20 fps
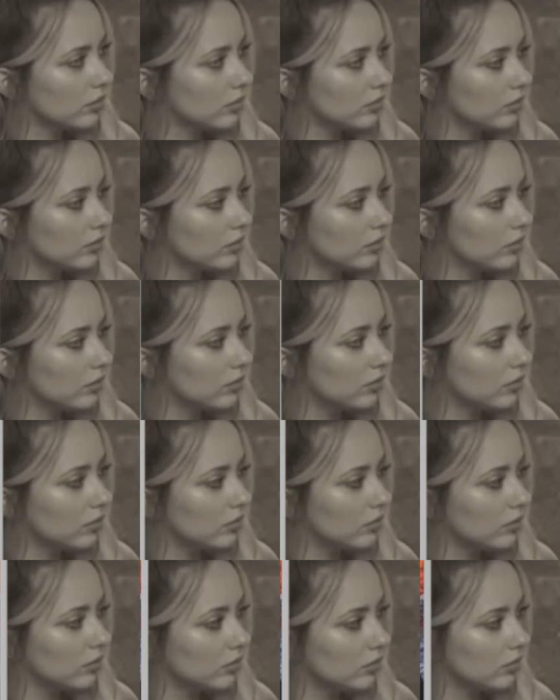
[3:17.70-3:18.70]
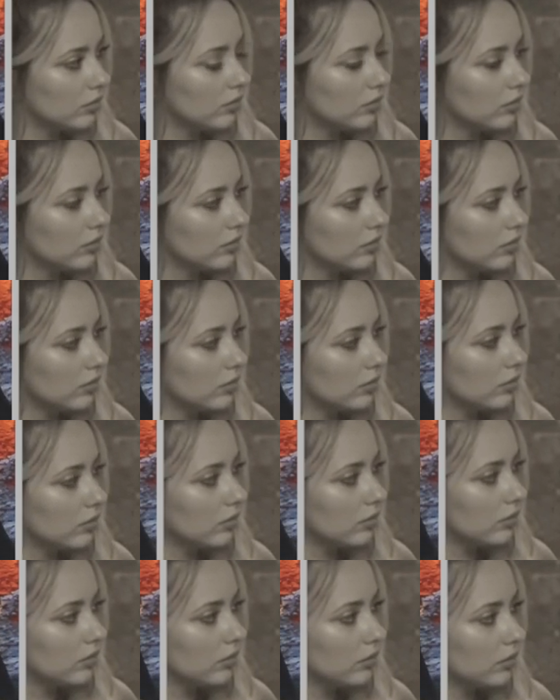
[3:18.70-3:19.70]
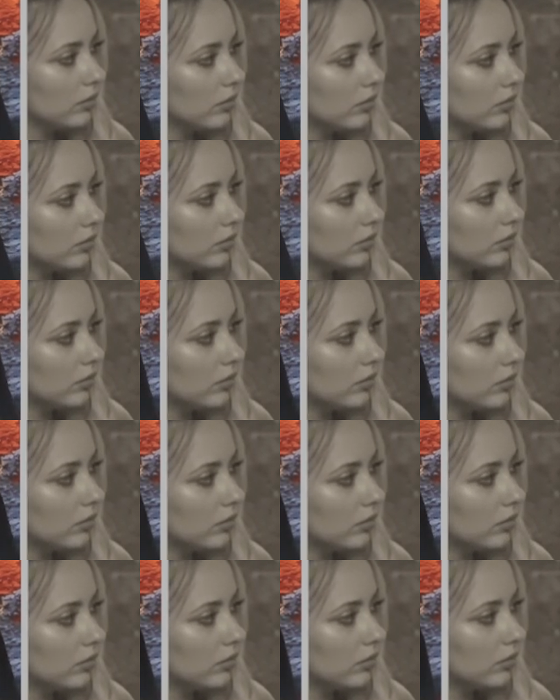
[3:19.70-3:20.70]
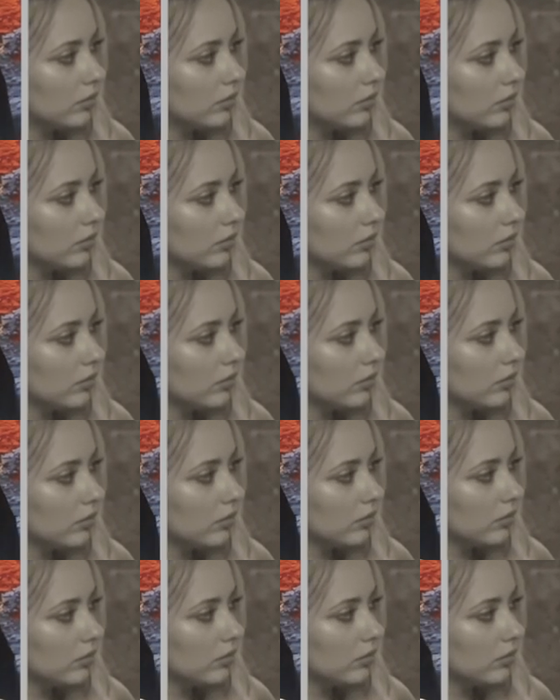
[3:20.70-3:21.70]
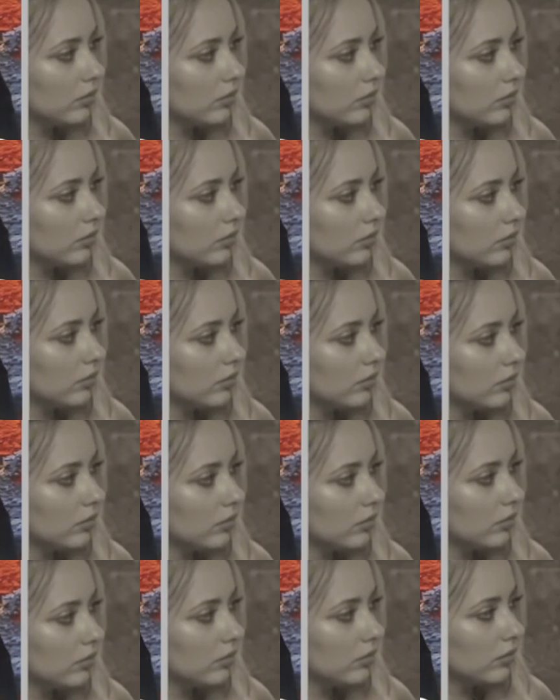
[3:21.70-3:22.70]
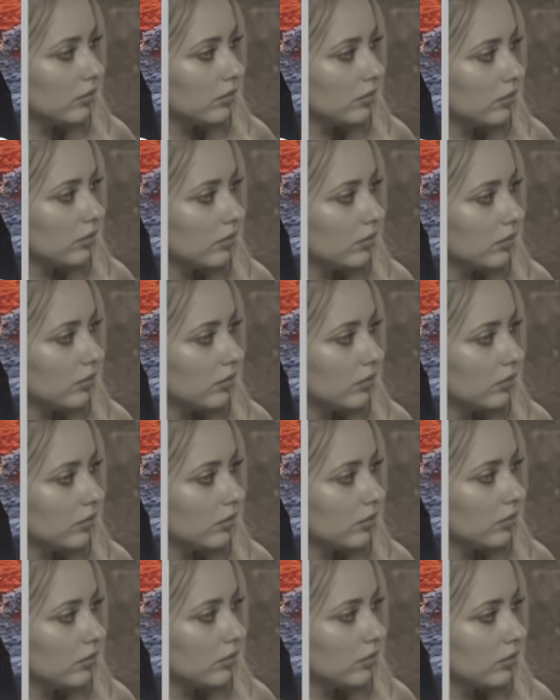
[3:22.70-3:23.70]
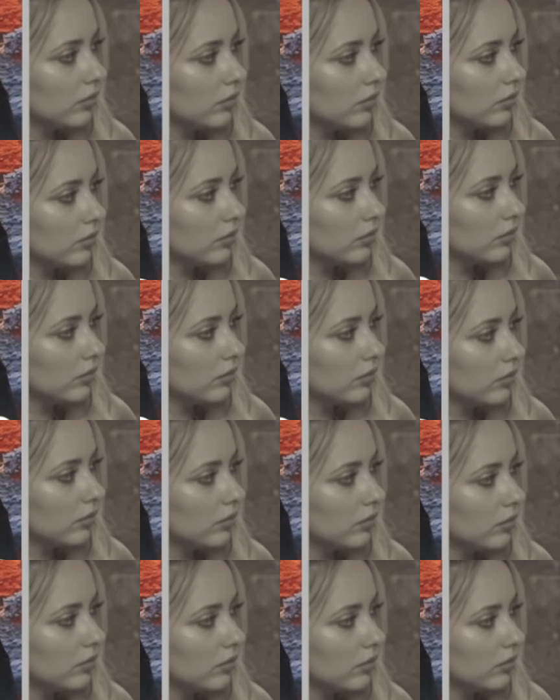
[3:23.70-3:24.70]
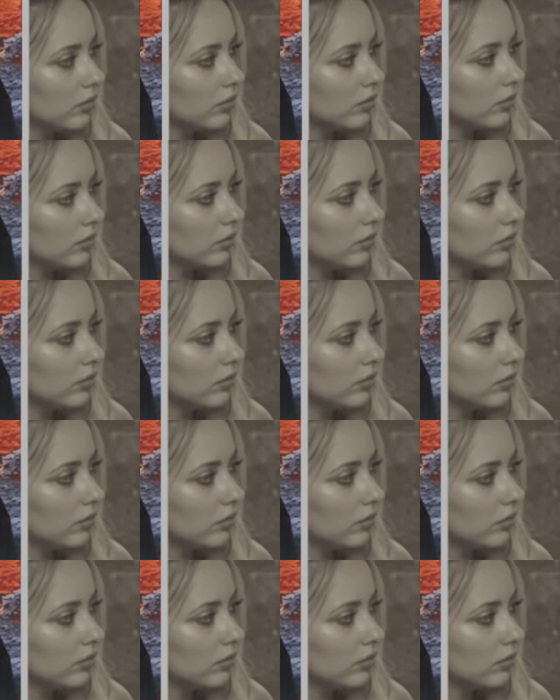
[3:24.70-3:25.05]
No words are spoken by the person on screen.